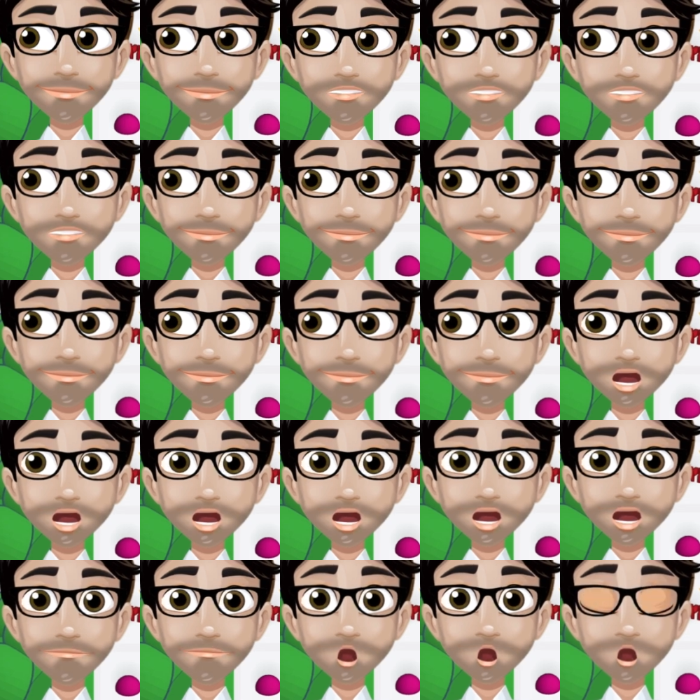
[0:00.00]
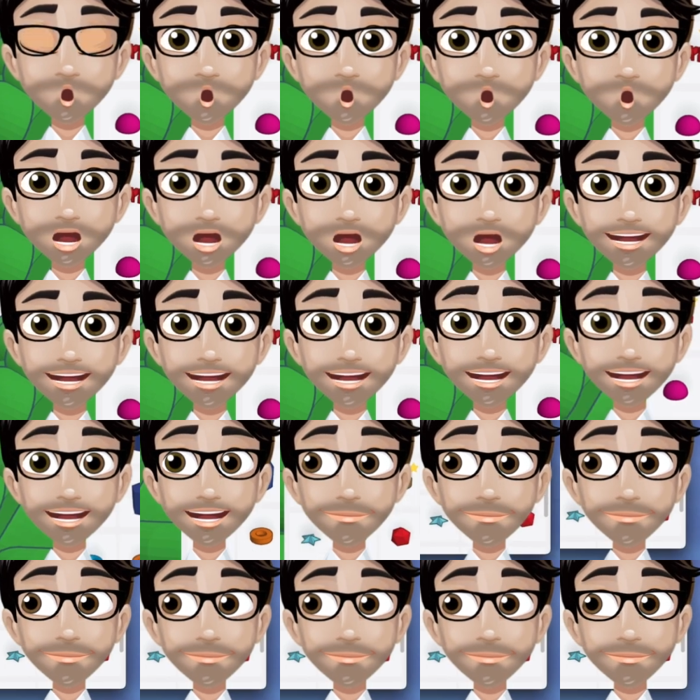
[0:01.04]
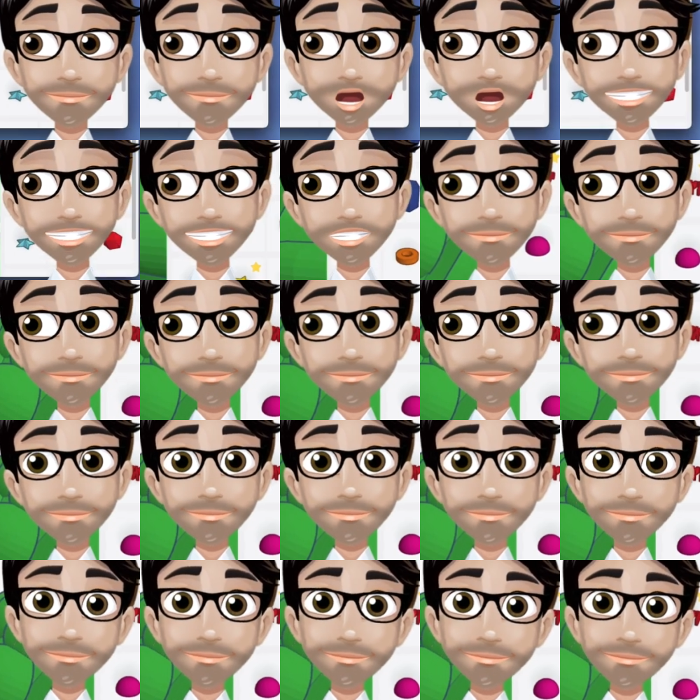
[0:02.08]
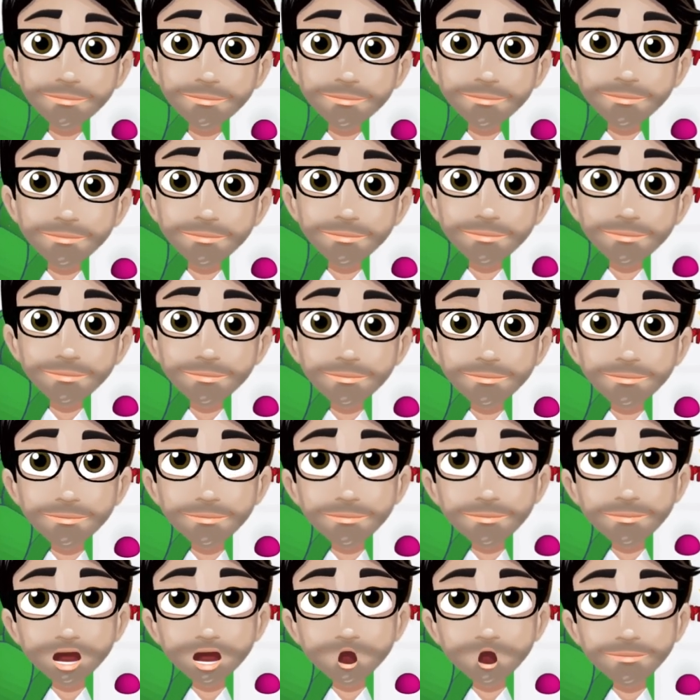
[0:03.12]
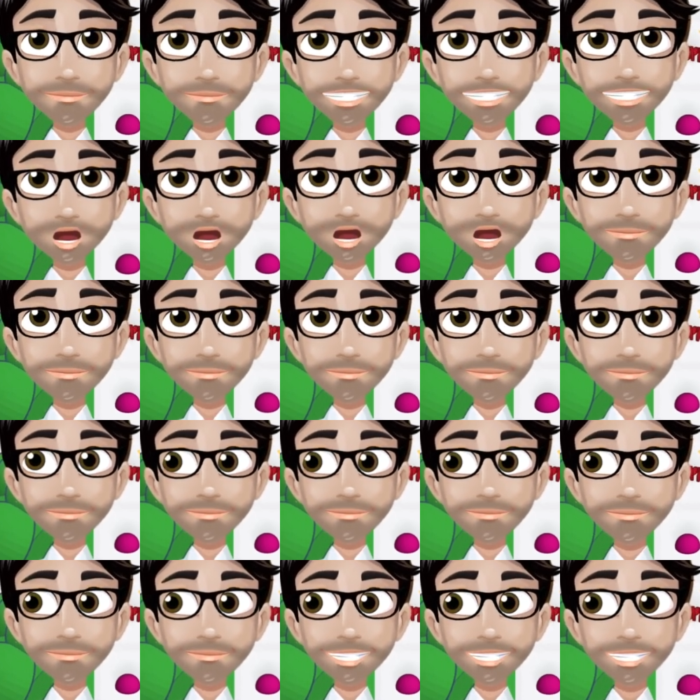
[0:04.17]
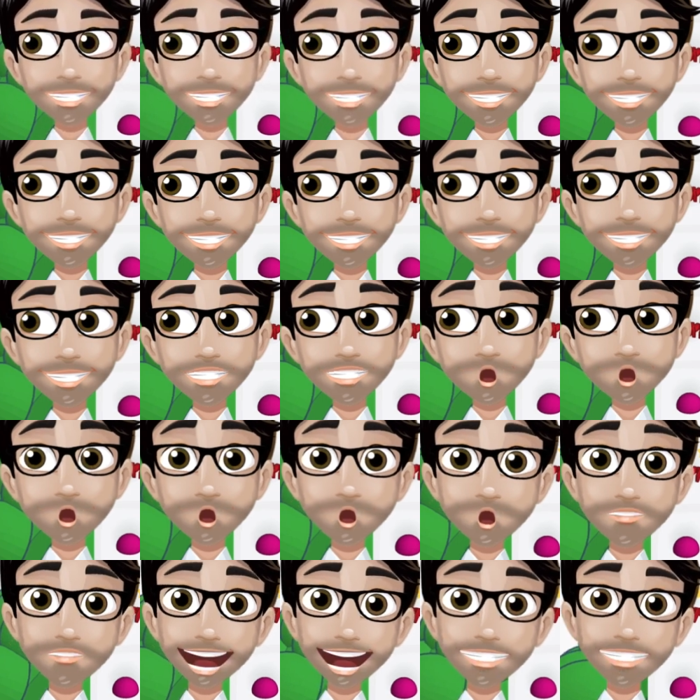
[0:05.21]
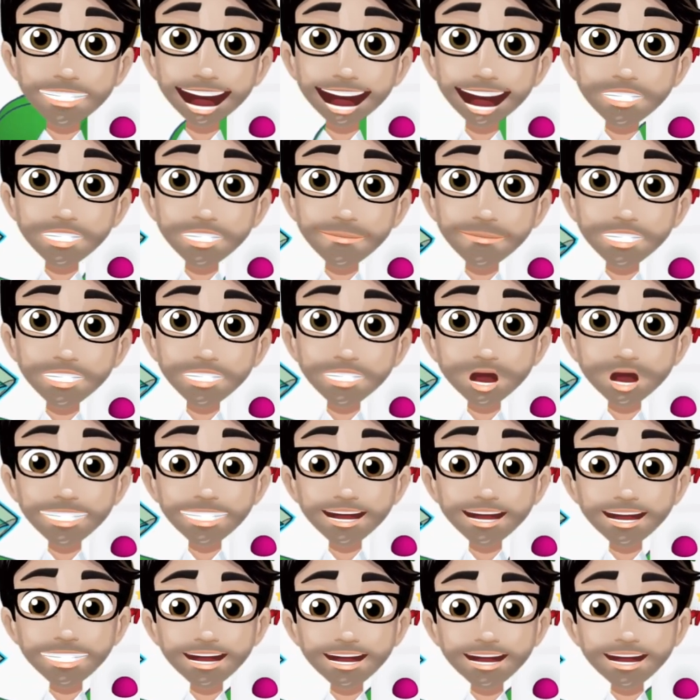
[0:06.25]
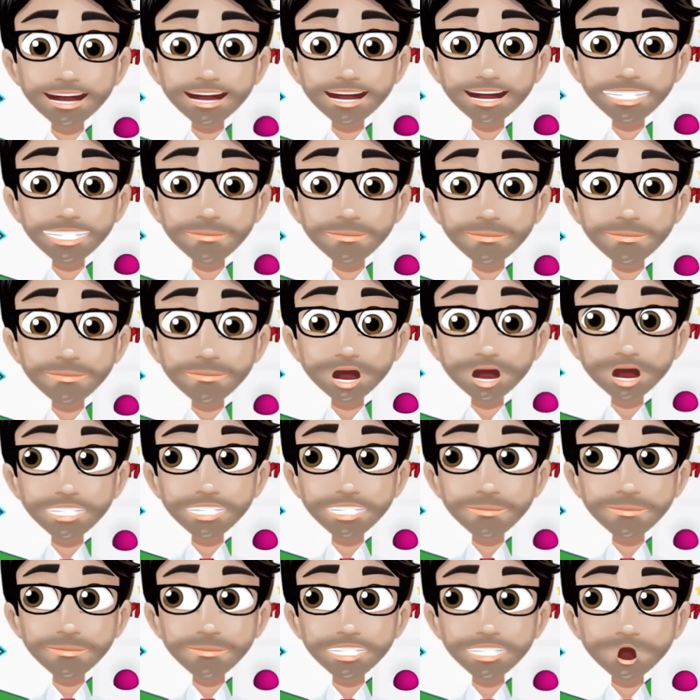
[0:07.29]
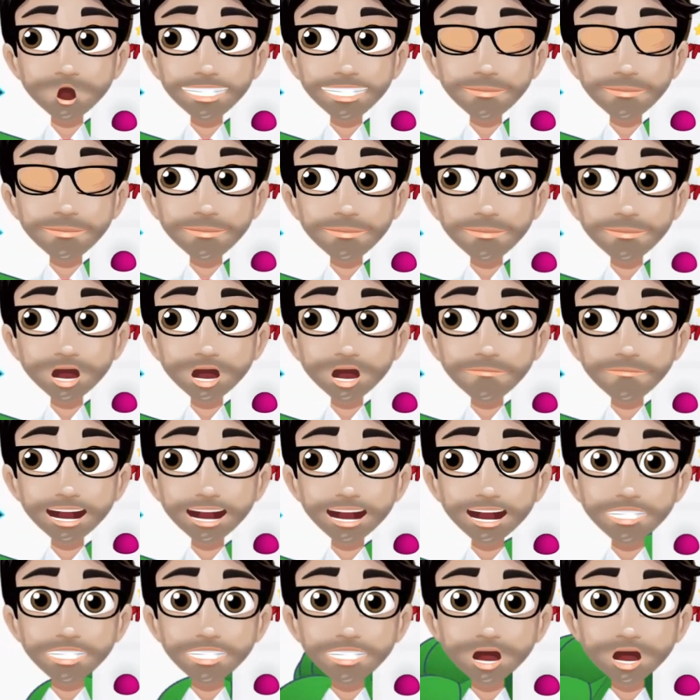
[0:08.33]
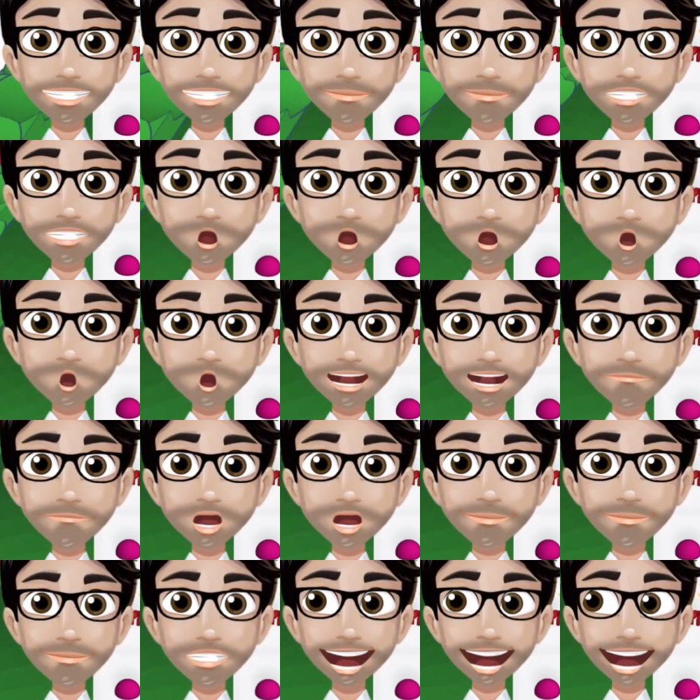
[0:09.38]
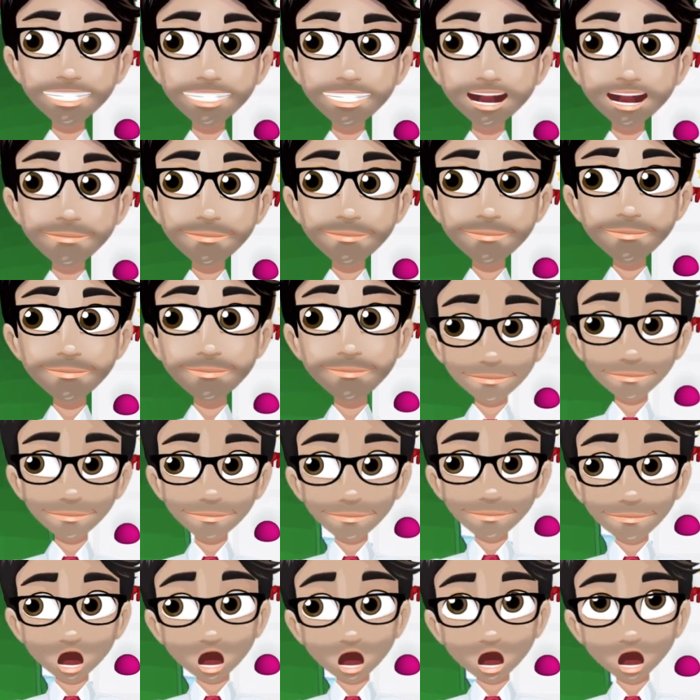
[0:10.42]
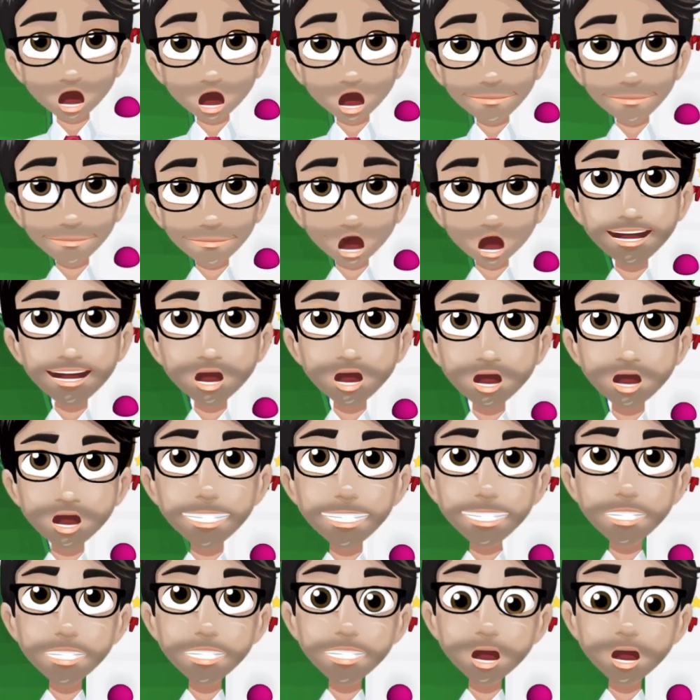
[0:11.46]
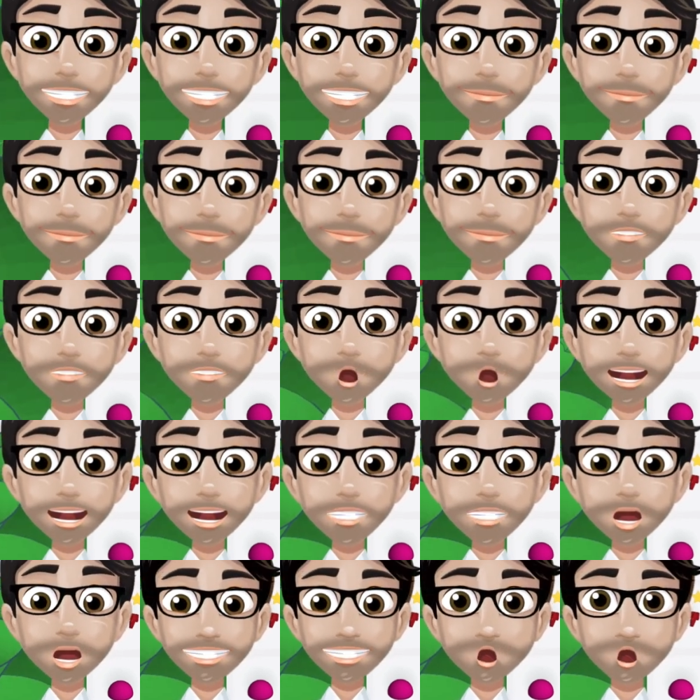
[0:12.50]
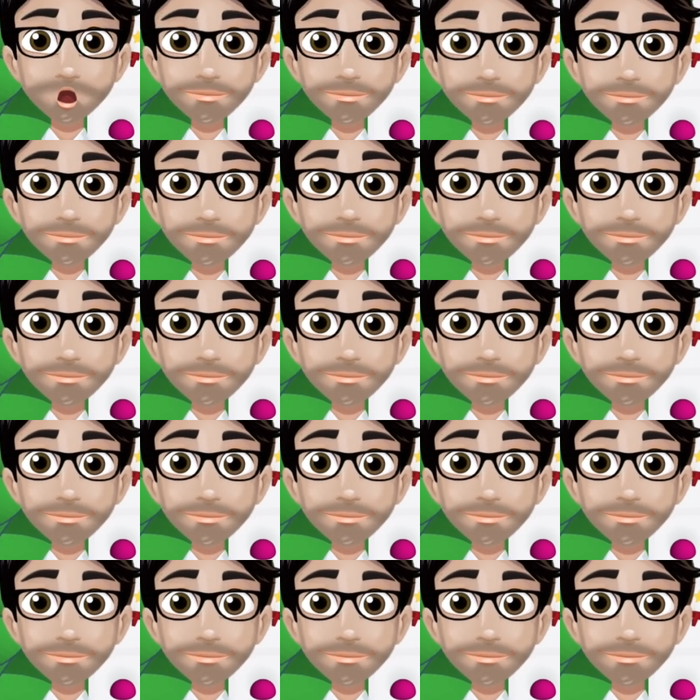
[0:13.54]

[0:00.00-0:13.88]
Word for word: and down arrow is what I'm going to use. Oops. Okay. There you go. So right now it's not touching anything. This is going to print in place with no problem at an angle. And it should be fairly secure.